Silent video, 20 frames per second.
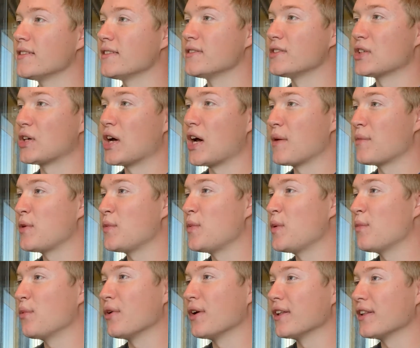And so how many
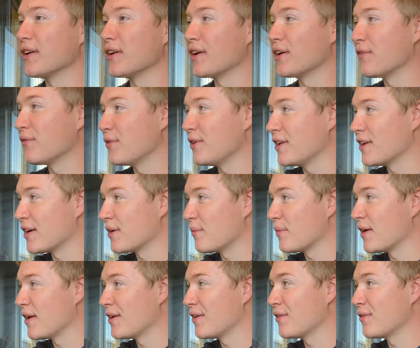people out there have we not
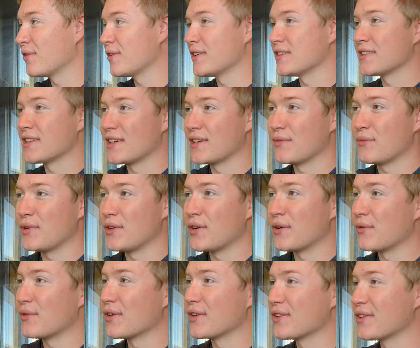met or decided we
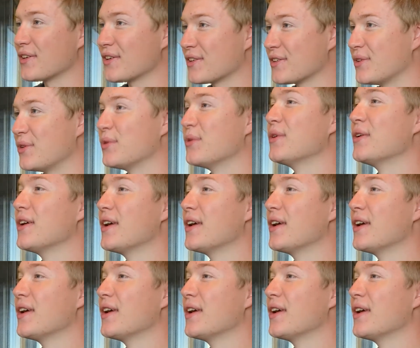don't want to talk to,